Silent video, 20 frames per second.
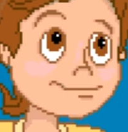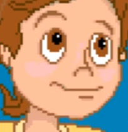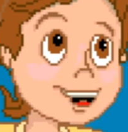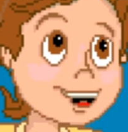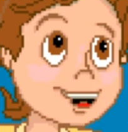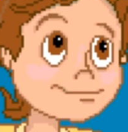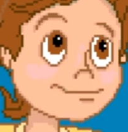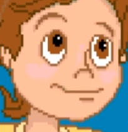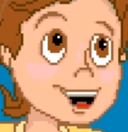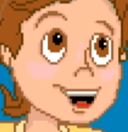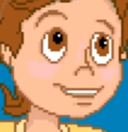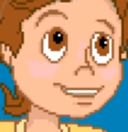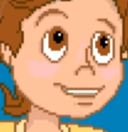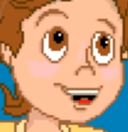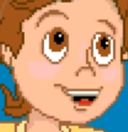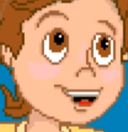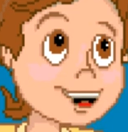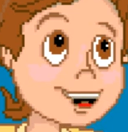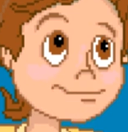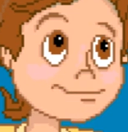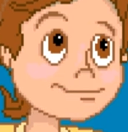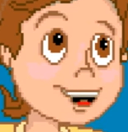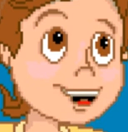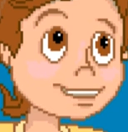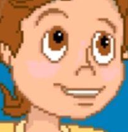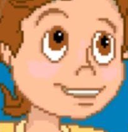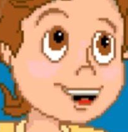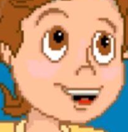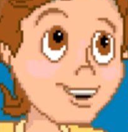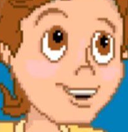This must be the
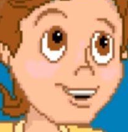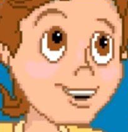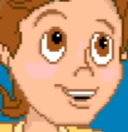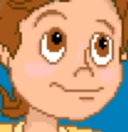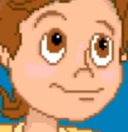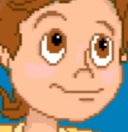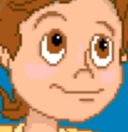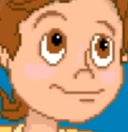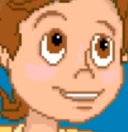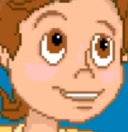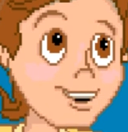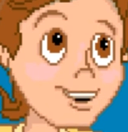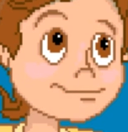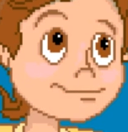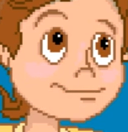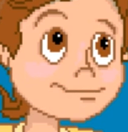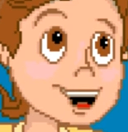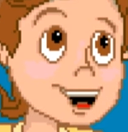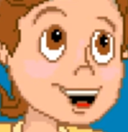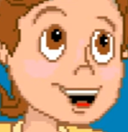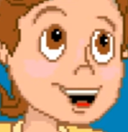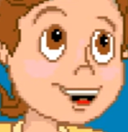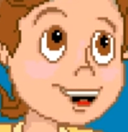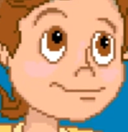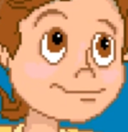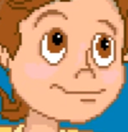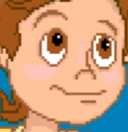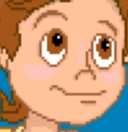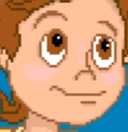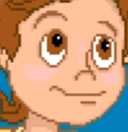babysitter from
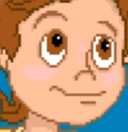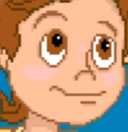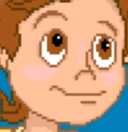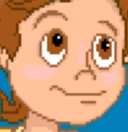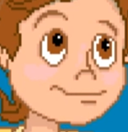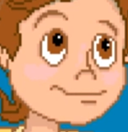hell.